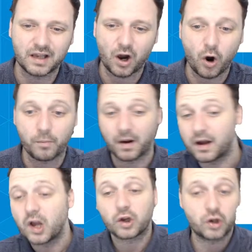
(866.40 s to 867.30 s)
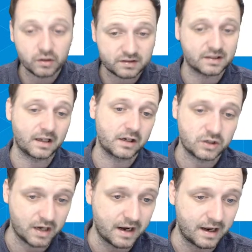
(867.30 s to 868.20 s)
at home. Good
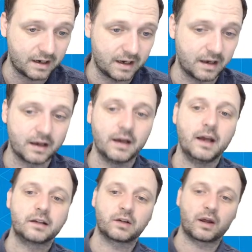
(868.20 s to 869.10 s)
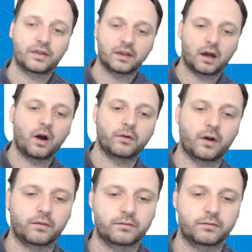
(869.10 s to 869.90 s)
selection headache here. So oh no,